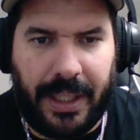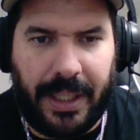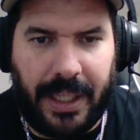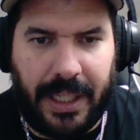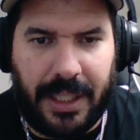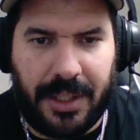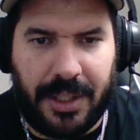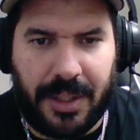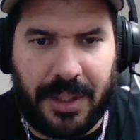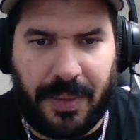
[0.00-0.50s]

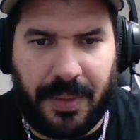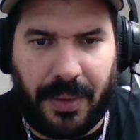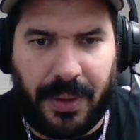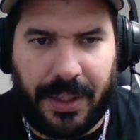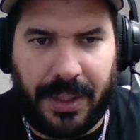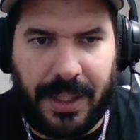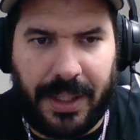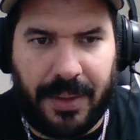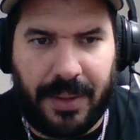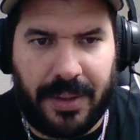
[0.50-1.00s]
H4,
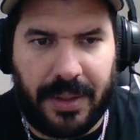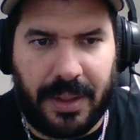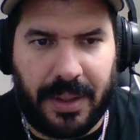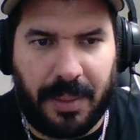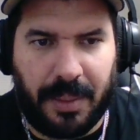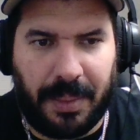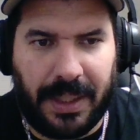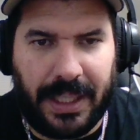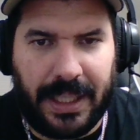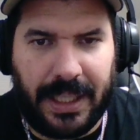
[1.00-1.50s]
here we see the
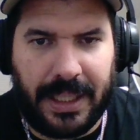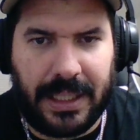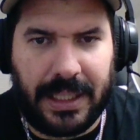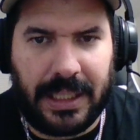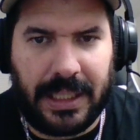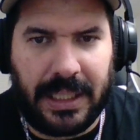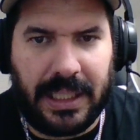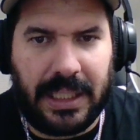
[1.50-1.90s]
plan.